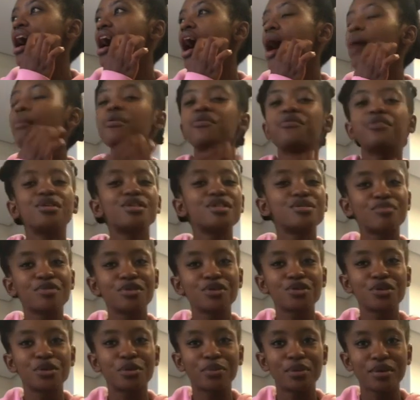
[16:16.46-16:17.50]
I'm a very
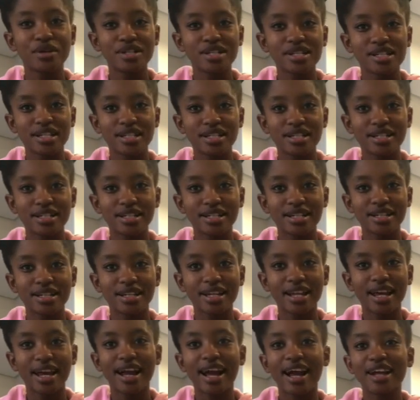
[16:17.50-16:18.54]
spiritual person.
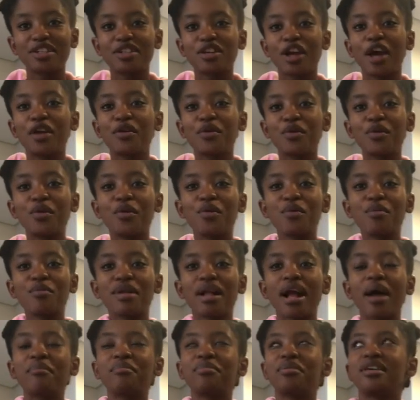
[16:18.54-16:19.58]
Like, I know
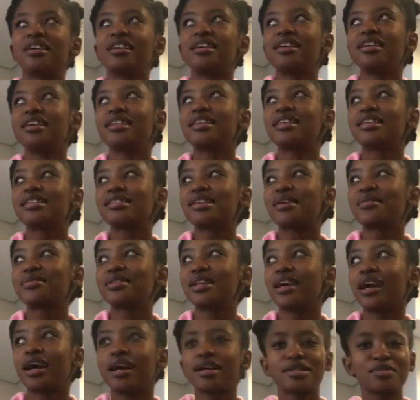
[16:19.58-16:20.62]
Mhlambi, this sounds
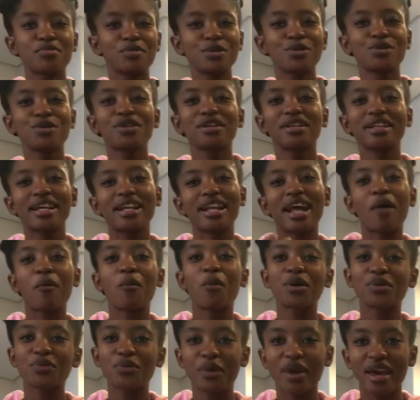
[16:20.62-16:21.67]
like spiritual in
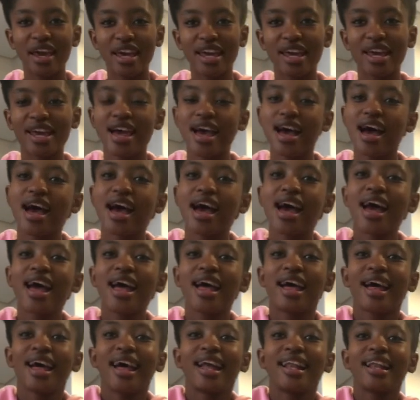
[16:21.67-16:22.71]
what way?
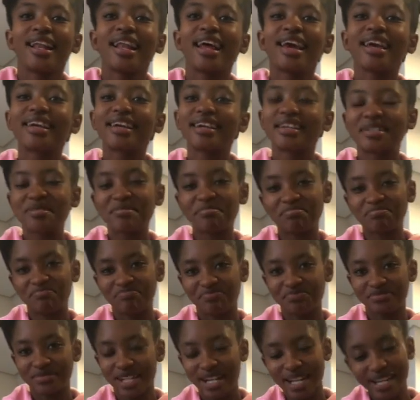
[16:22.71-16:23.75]
Like,
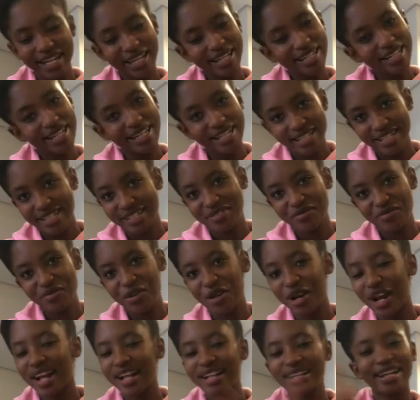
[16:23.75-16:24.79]
lately,
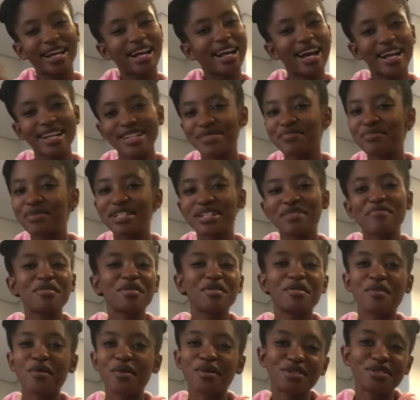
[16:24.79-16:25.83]
with, like, guys, please let me
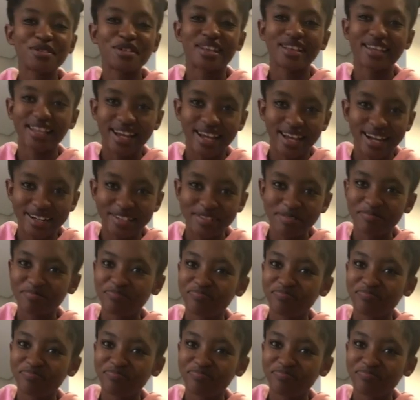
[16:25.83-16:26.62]
know what you think.